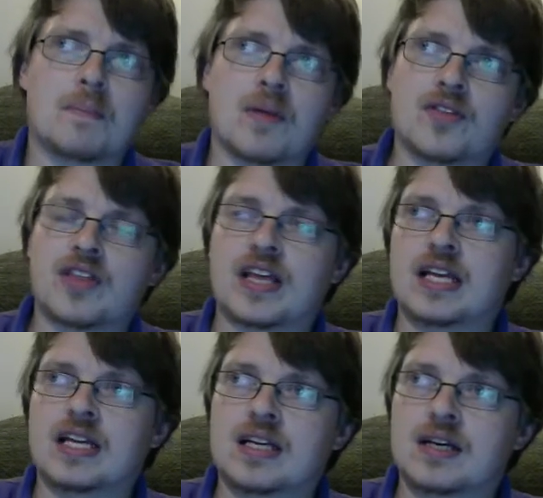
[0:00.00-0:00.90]

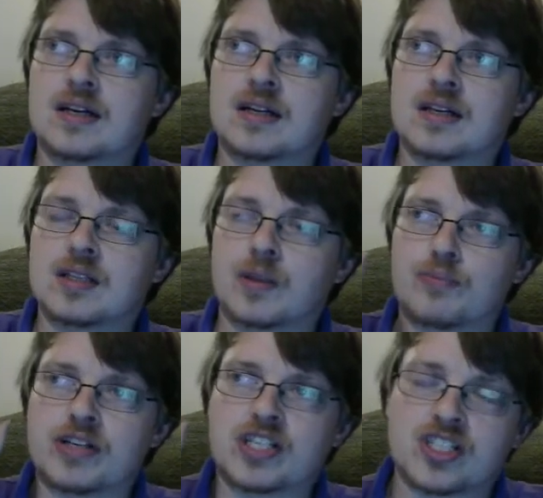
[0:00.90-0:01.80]
the
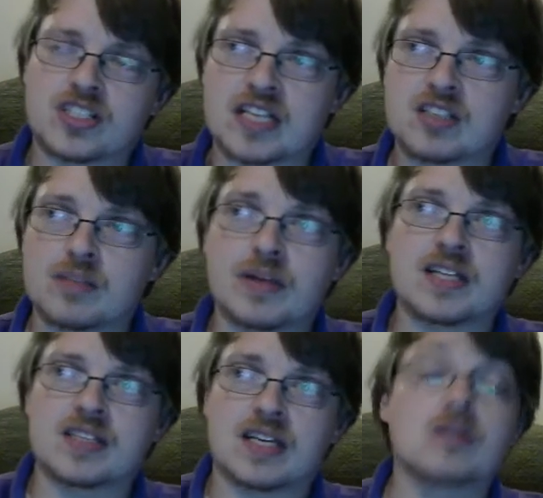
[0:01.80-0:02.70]
British
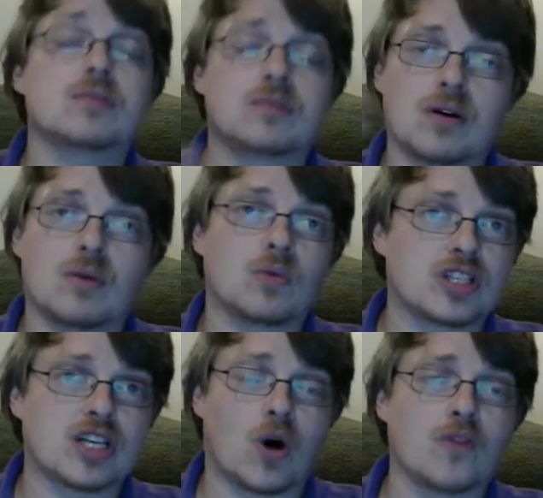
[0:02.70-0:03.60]
sensibility, which
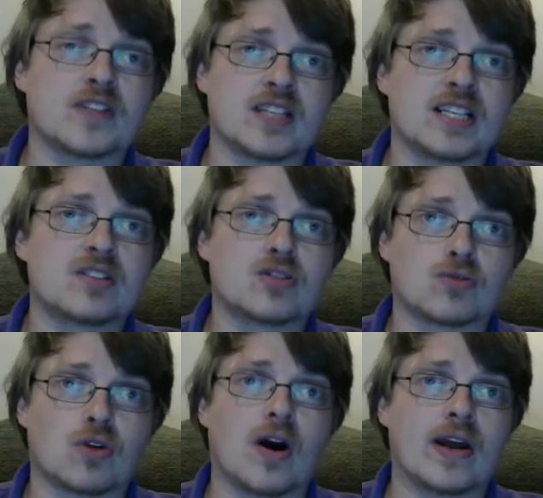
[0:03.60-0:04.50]
often is
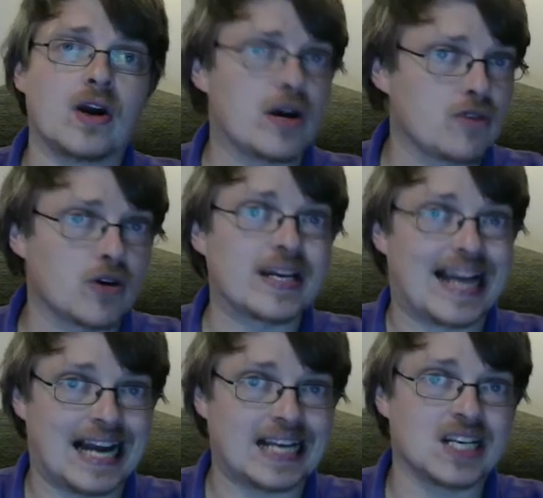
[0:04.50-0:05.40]
dry, ironic,
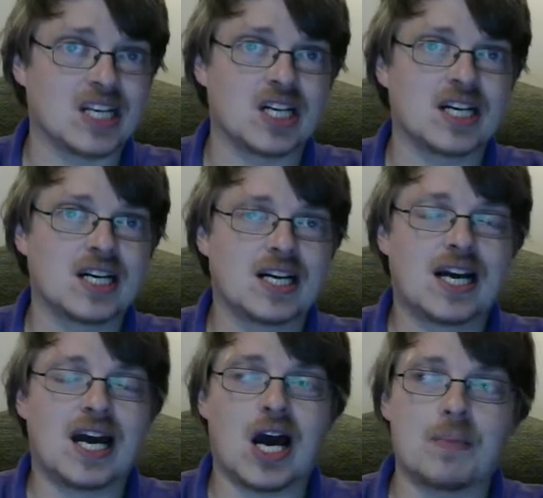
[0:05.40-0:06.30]
angular,
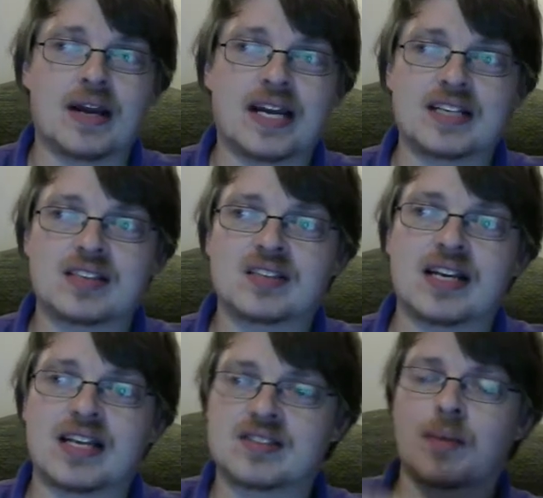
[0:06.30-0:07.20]
is
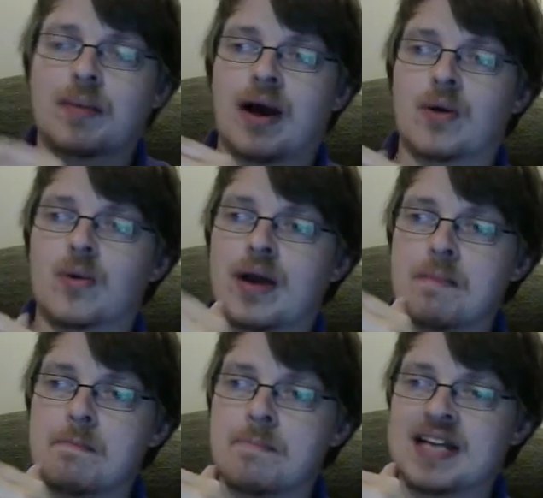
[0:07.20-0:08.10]
somehow
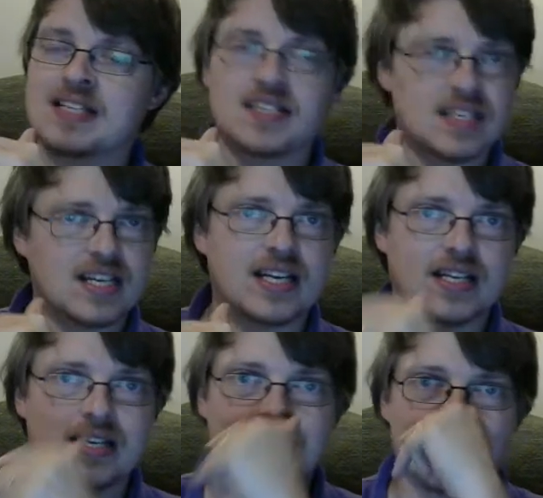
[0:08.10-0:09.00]
embedded in
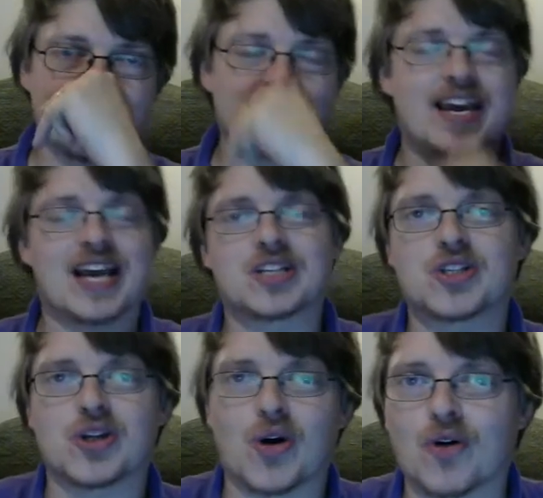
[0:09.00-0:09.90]
the
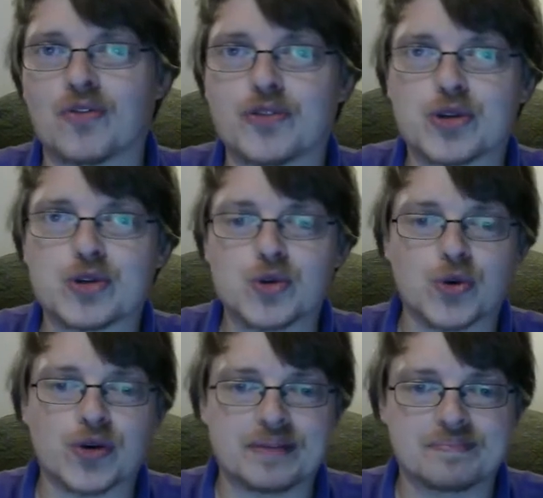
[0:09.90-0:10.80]
texture of the story.